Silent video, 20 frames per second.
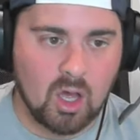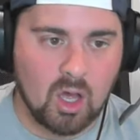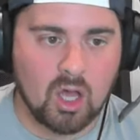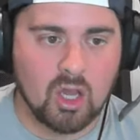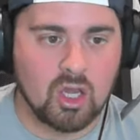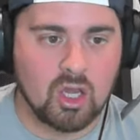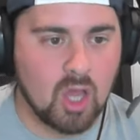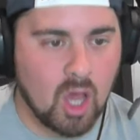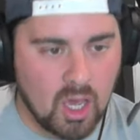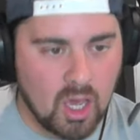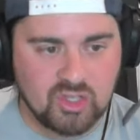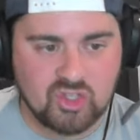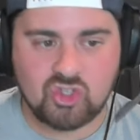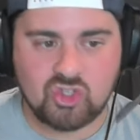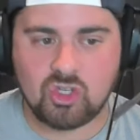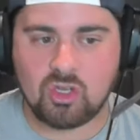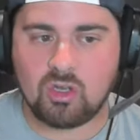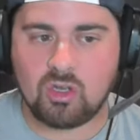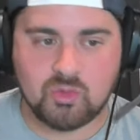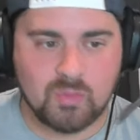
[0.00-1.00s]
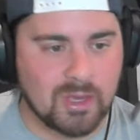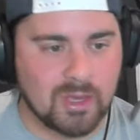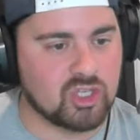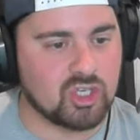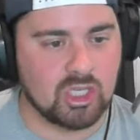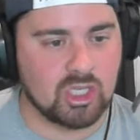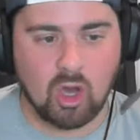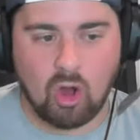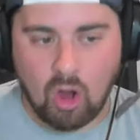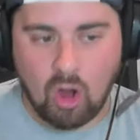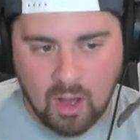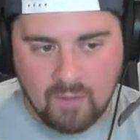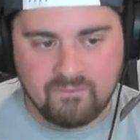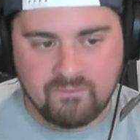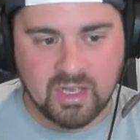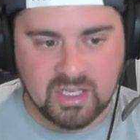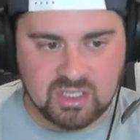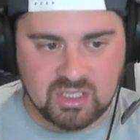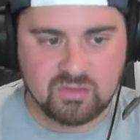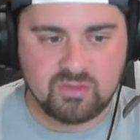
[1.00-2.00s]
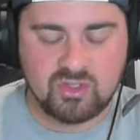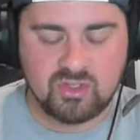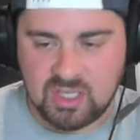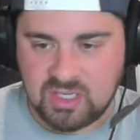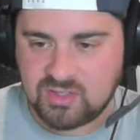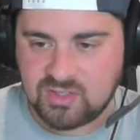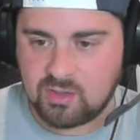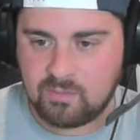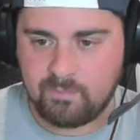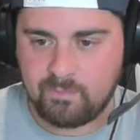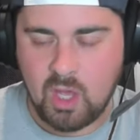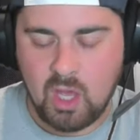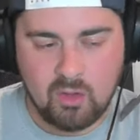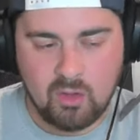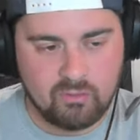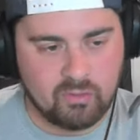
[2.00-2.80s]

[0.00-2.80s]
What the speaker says: A nice, especially offensive season